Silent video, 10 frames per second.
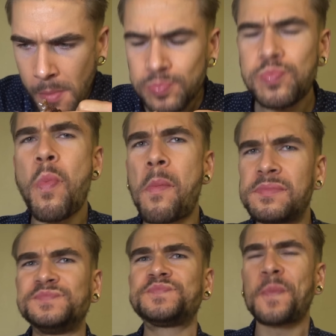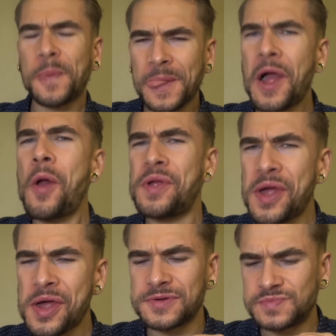Mmm. Oh,
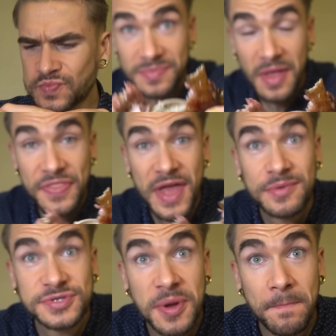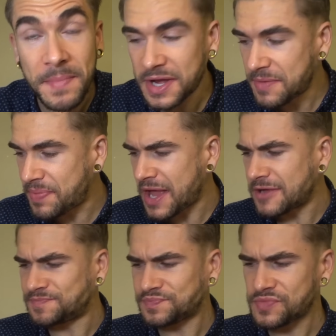yeah. That was a money
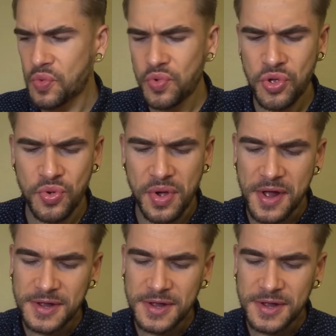bite. Woo!